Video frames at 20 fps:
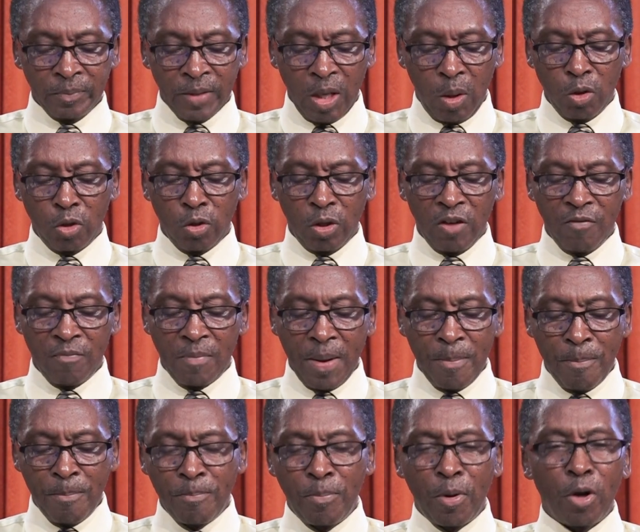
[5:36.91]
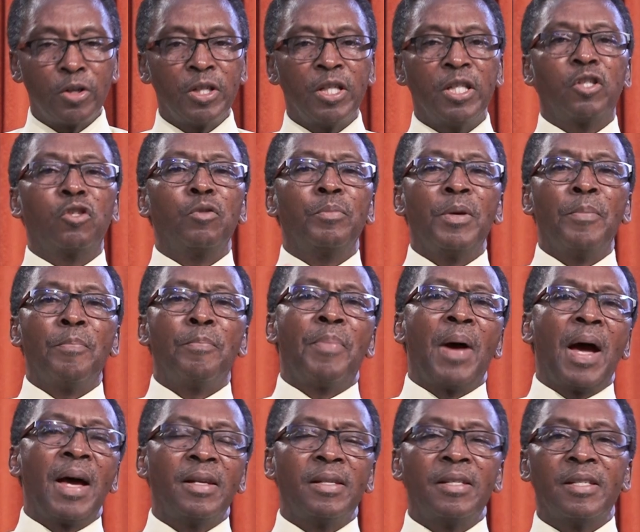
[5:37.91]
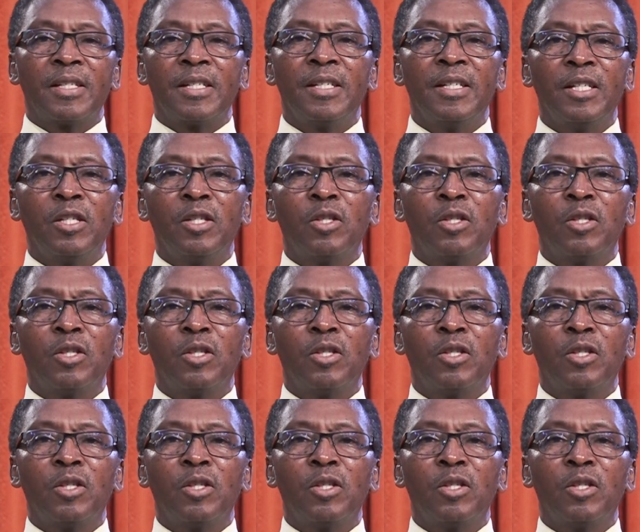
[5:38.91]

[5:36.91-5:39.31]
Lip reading: I want to give my body to be burned